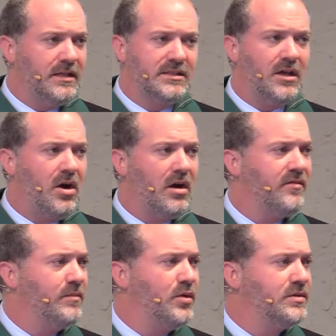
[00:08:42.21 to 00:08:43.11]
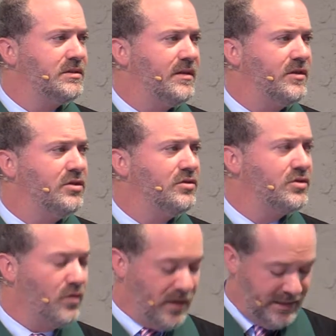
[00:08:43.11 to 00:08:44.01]
It's at the heart of most of the news
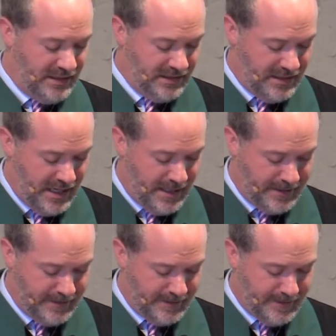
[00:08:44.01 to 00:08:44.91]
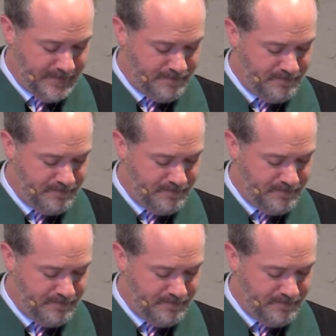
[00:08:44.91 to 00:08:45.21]
stories these days.